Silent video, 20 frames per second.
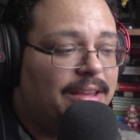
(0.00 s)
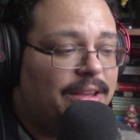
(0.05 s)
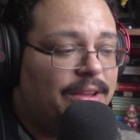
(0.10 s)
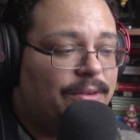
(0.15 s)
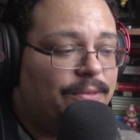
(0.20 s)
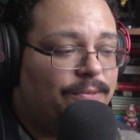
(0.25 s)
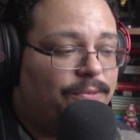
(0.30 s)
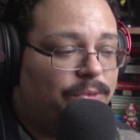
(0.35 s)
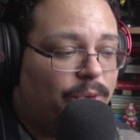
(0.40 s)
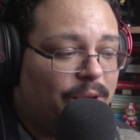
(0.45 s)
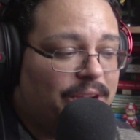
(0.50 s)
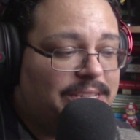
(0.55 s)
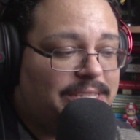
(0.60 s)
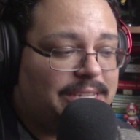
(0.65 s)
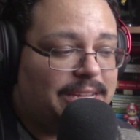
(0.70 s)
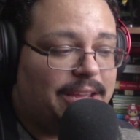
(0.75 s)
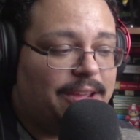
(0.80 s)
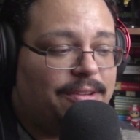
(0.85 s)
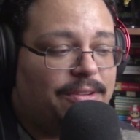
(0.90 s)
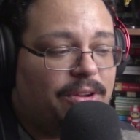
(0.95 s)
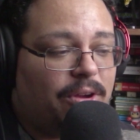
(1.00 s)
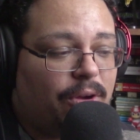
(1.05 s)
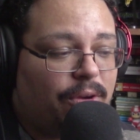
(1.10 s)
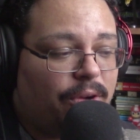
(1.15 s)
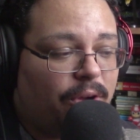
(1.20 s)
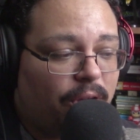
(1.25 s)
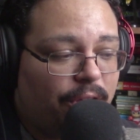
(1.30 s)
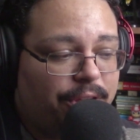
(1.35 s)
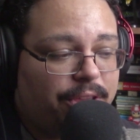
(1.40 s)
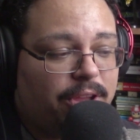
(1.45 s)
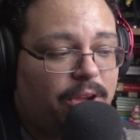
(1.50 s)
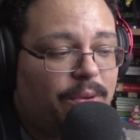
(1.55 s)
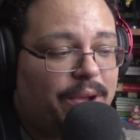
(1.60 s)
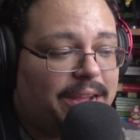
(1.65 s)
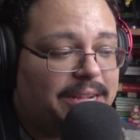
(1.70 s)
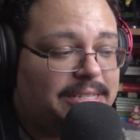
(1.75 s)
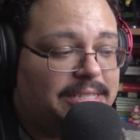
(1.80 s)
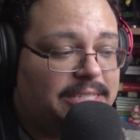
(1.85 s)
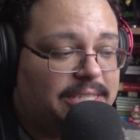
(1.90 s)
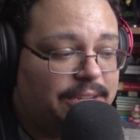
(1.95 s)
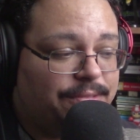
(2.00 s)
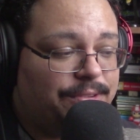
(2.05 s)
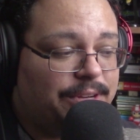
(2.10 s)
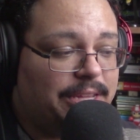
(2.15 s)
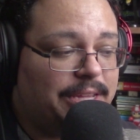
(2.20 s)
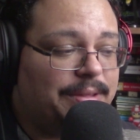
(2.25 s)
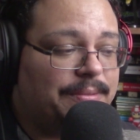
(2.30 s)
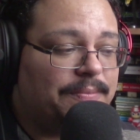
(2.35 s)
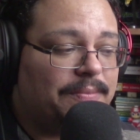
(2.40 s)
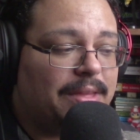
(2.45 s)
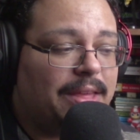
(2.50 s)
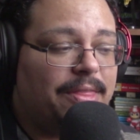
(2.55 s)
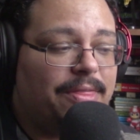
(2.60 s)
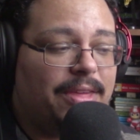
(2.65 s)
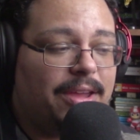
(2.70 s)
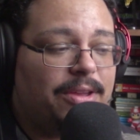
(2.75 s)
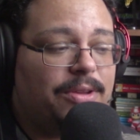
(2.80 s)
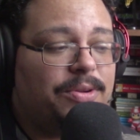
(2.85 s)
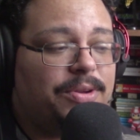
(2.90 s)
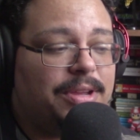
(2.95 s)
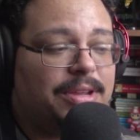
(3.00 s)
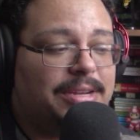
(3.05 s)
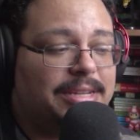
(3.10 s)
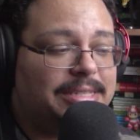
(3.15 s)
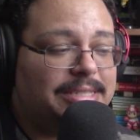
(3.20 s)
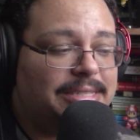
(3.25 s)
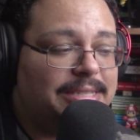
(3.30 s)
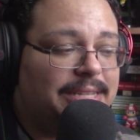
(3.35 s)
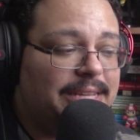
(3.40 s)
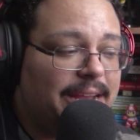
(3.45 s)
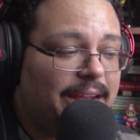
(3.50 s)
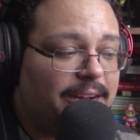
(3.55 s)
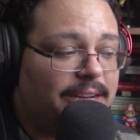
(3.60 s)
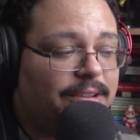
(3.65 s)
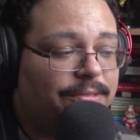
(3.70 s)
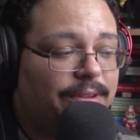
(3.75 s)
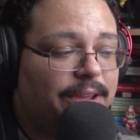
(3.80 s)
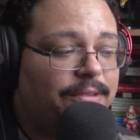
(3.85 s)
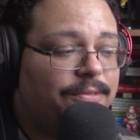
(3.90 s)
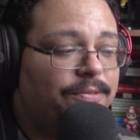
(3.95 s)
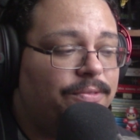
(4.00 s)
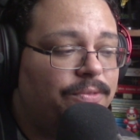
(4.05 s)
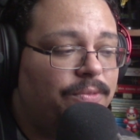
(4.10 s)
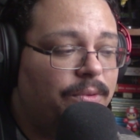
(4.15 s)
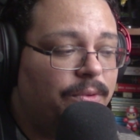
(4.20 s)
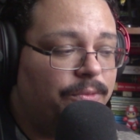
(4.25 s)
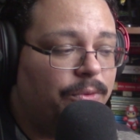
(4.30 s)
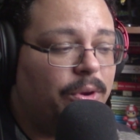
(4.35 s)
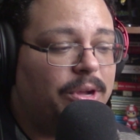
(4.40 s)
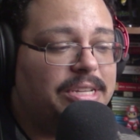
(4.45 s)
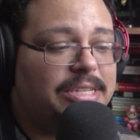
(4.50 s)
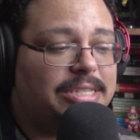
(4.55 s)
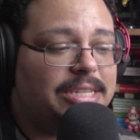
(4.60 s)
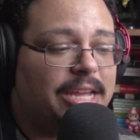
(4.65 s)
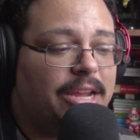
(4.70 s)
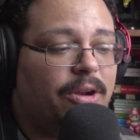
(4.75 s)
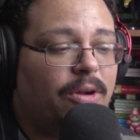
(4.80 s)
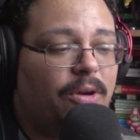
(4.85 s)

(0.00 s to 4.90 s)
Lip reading: Voice and Audio Activity, and there you can just deactivate voice and